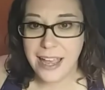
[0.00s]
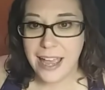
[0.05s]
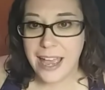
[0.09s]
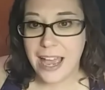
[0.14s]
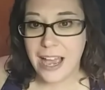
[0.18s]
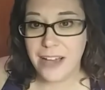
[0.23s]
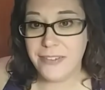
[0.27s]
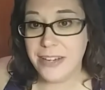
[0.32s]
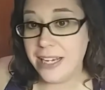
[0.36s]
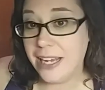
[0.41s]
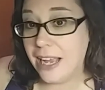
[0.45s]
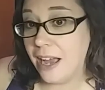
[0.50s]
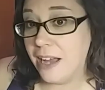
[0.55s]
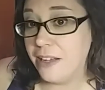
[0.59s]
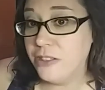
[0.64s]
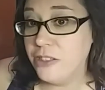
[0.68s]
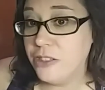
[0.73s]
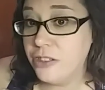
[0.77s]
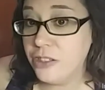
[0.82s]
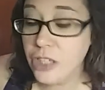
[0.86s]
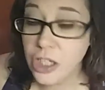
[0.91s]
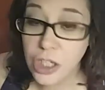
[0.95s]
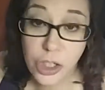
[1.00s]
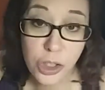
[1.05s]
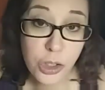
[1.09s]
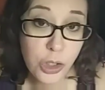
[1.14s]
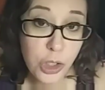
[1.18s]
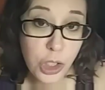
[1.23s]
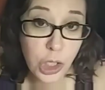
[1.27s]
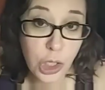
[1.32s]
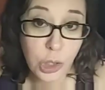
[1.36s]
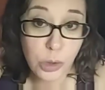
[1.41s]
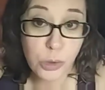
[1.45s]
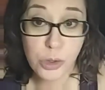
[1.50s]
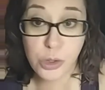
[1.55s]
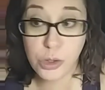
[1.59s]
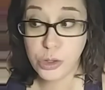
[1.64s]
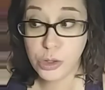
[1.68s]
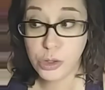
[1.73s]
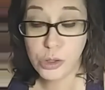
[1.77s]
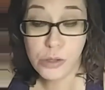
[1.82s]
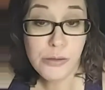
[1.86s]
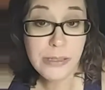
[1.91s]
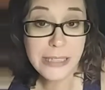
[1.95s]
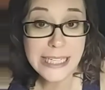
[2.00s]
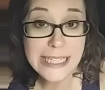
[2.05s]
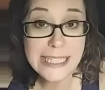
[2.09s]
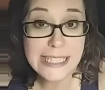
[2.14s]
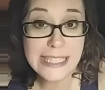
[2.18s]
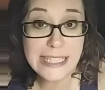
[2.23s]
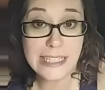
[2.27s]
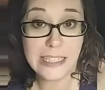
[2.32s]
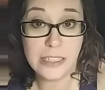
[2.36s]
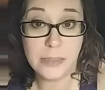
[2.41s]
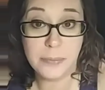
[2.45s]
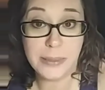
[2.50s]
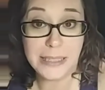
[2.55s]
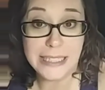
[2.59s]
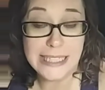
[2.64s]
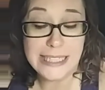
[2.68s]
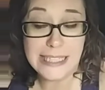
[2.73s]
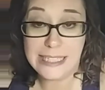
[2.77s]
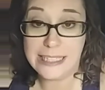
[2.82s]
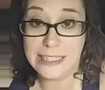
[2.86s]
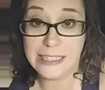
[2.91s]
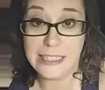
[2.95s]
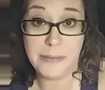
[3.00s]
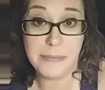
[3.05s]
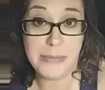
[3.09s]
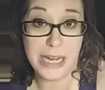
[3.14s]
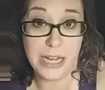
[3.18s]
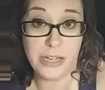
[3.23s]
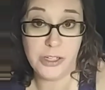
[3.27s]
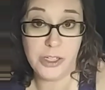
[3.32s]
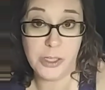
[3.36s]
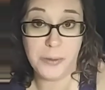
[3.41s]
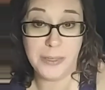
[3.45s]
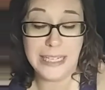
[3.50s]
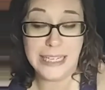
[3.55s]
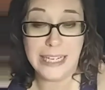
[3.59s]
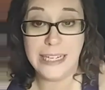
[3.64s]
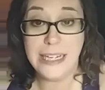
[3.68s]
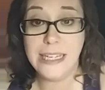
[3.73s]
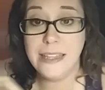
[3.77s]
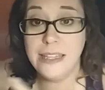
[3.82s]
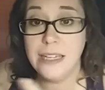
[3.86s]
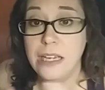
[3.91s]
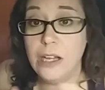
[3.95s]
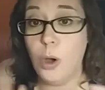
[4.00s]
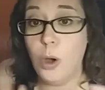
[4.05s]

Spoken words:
Have I gotten, too lazy and complacent and I'm not doing anything?